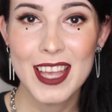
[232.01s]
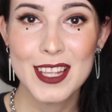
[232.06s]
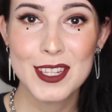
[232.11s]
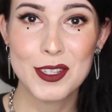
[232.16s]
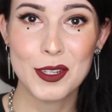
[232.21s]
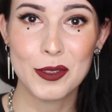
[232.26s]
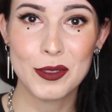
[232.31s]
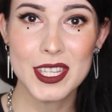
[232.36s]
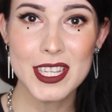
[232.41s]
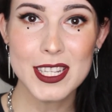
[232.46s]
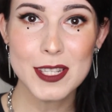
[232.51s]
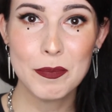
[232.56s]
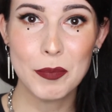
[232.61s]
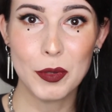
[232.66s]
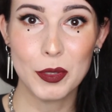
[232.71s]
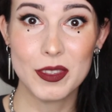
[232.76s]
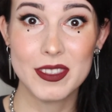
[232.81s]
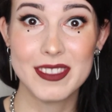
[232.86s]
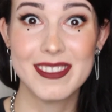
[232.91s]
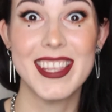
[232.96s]
So this
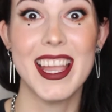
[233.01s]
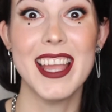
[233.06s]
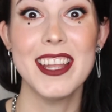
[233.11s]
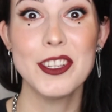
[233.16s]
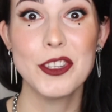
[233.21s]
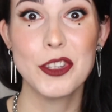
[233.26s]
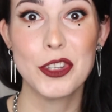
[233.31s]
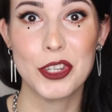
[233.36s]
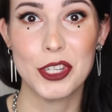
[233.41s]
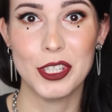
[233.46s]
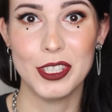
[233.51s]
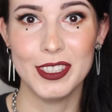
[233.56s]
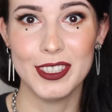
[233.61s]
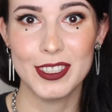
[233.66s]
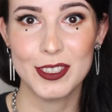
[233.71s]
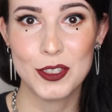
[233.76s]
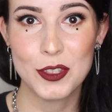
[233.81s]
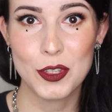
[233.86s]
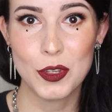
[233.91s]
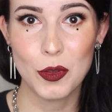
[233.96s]

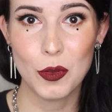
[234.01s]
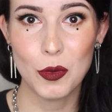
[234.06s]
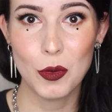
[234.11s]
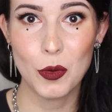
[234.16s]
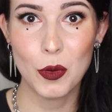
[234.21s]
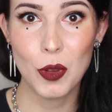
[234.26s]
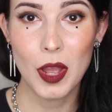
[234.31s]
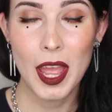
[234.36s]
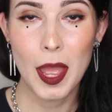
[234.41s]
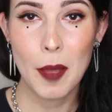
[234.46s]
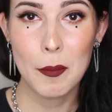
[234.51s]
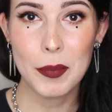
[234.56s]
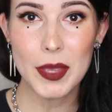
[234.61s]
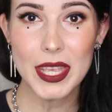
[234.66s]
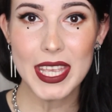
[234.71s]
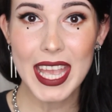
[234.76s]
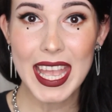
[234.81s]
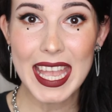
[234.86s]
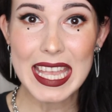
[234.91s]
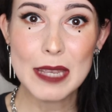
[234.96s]
potential to
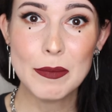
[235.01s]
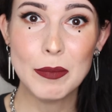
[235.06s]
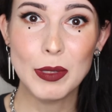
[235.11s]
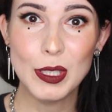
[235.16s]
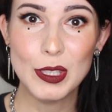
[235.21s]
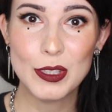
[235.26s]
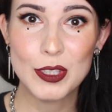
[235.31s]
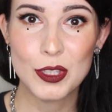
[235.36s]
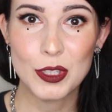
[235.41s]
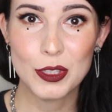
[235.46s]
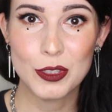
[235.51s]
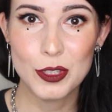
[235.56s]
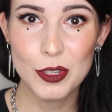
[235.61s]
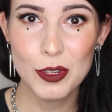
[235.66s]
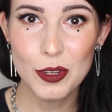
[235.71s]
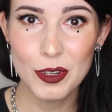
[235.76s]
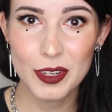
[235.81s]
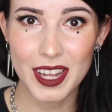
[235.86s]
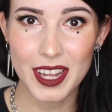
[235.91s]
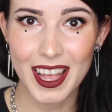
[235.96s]
be able to
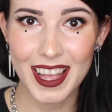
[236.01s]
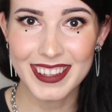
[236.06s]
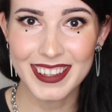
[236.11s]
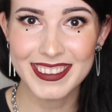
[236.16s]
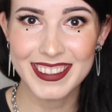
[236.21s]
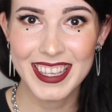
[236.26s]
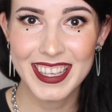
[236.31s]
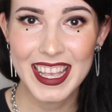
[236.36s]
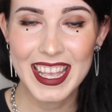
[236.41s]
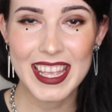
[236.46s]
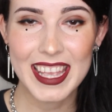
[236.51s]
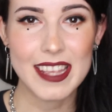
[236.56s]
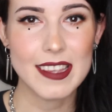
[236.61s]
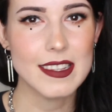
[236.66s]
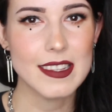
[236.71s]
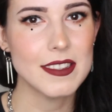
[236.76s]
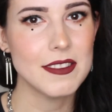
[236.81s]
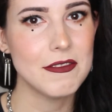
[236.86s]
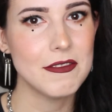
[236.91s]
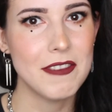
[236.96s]
do that
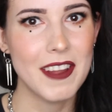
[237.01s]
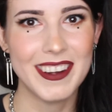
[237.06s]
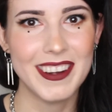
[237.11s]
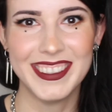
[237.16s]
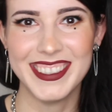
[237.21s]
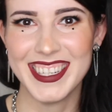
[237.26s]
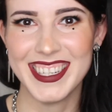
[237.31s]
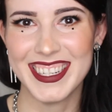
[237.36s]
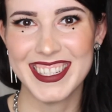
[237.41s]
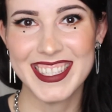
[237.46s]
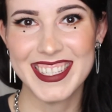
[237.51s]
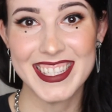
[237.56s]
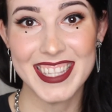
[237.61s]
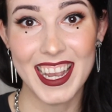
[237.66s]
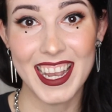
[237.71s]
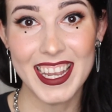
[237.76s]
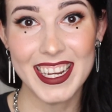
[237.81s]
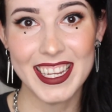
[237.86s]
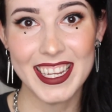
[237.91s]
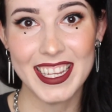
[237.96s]
is very
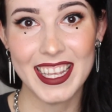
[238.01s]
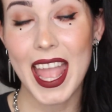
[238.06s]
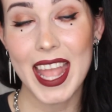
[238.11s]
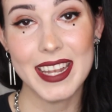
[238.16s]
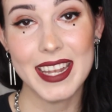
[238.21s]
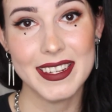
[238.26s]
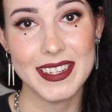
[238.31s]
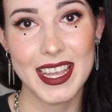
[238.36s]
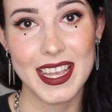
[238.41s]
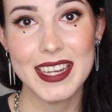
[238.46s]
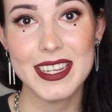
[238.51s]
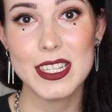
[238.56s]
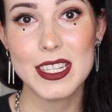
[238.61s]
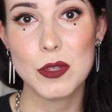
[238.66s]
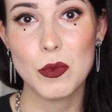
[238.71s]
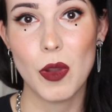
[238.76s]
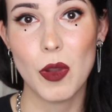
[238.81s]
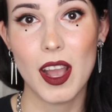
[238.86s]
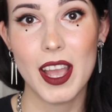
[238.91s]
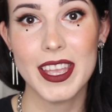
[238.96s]
exciting, and that
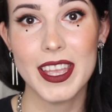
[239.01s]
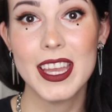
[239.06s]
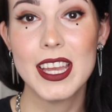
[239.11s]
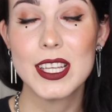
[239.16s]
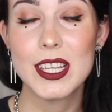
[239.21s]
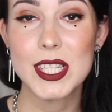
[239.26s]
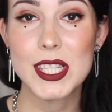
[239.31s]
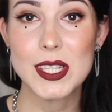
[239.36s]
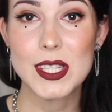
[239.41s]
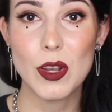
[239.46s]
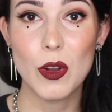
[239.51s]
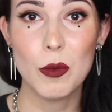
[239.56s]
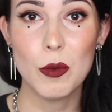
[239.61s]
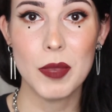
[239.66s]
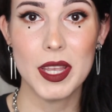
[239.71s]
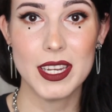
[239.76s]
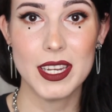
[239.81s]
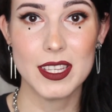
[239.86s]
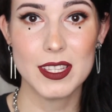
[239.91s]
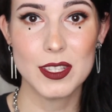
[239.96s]
is why so
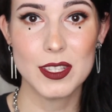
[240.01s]
many